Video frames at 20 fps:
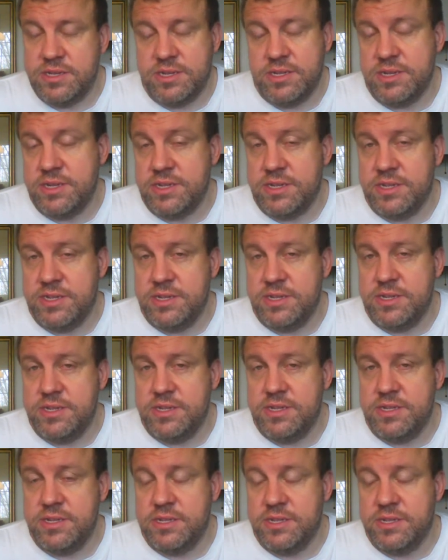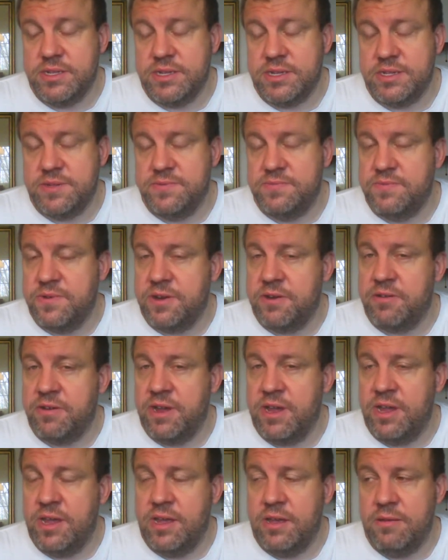that's
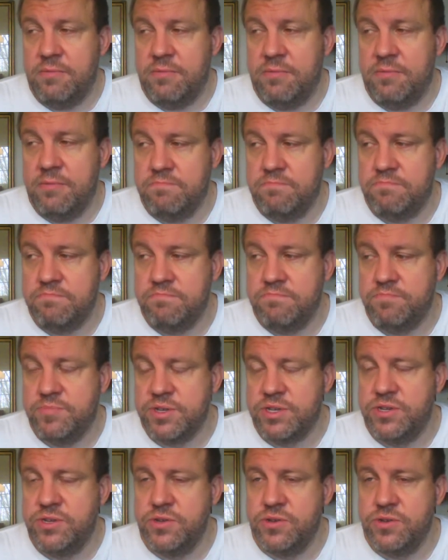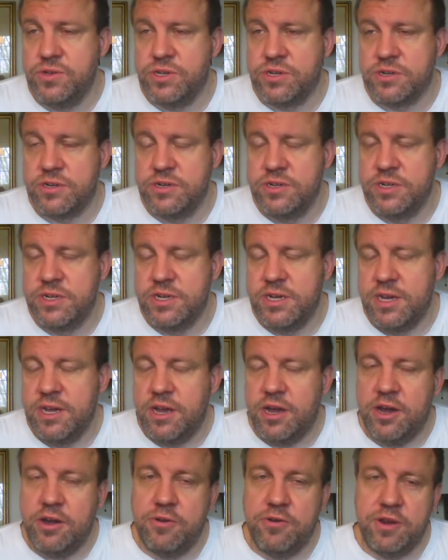very peculiar.
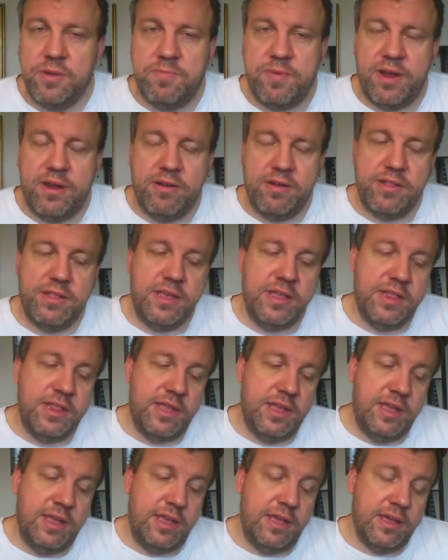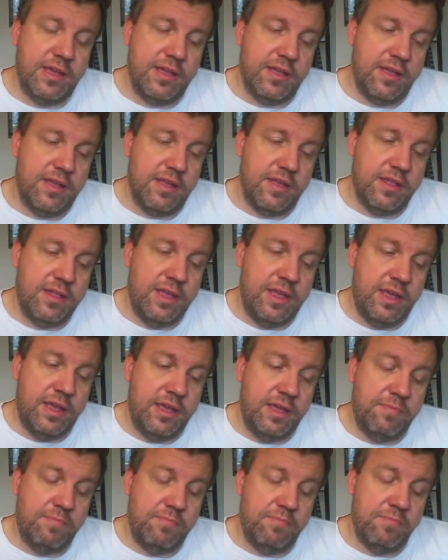Oh, and apparently
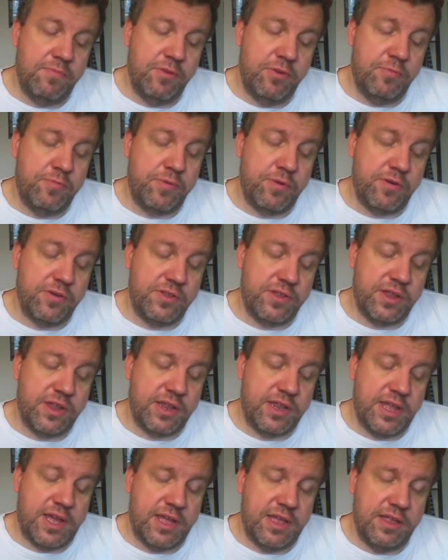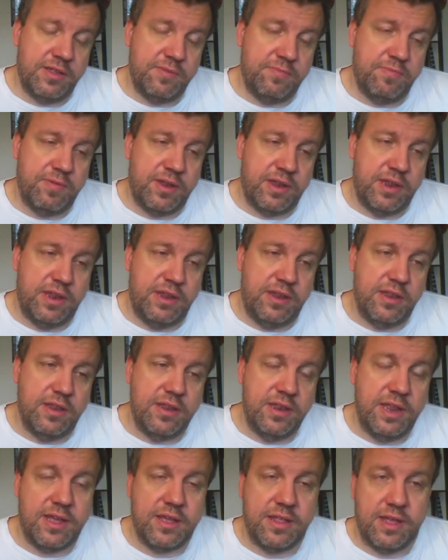the new person that has been
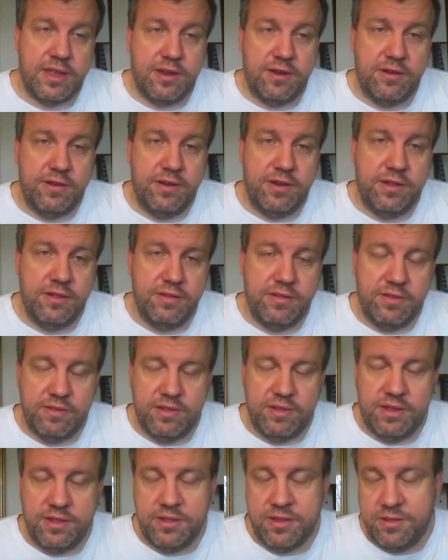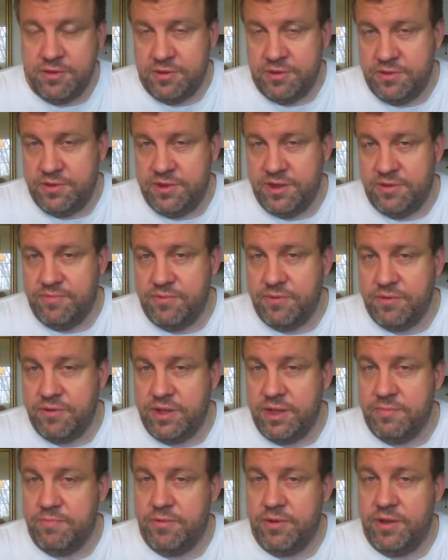declared another
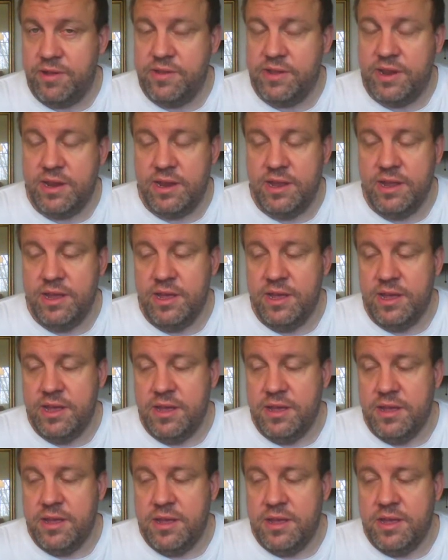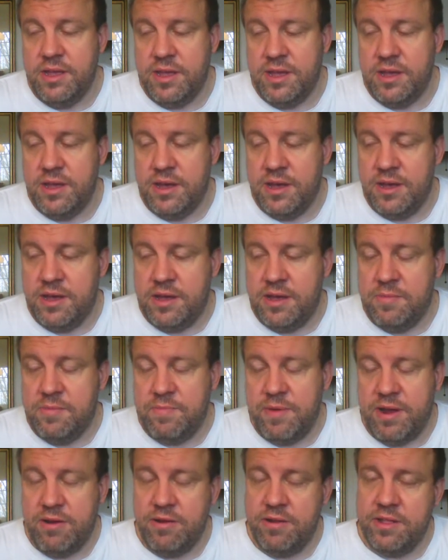self-proclaimed president,
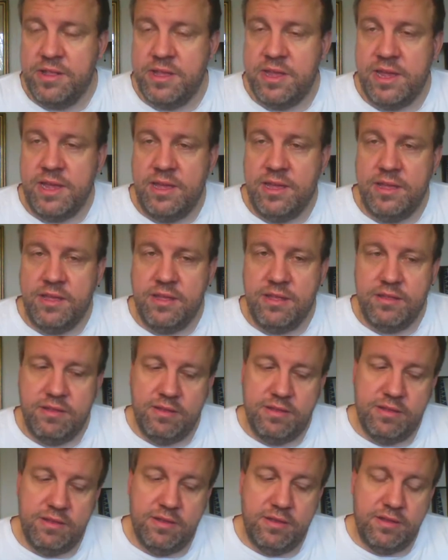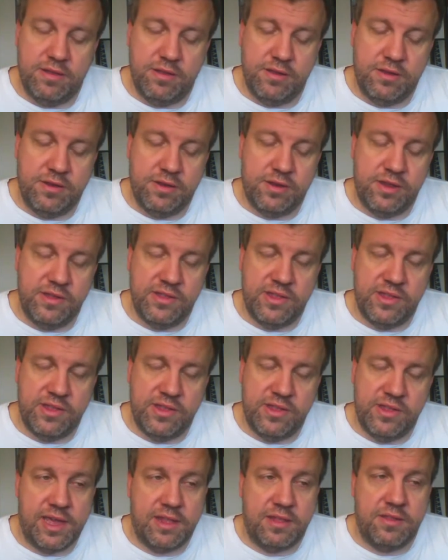apparently she's the
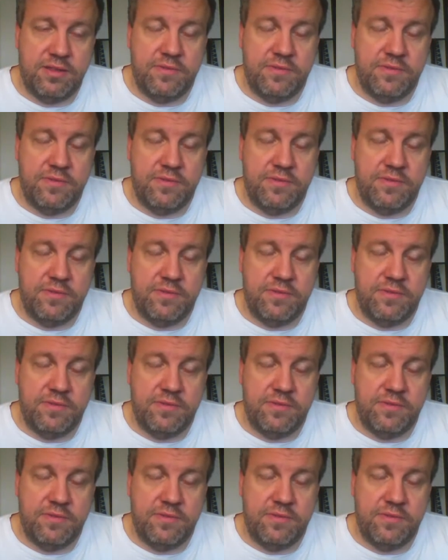aunt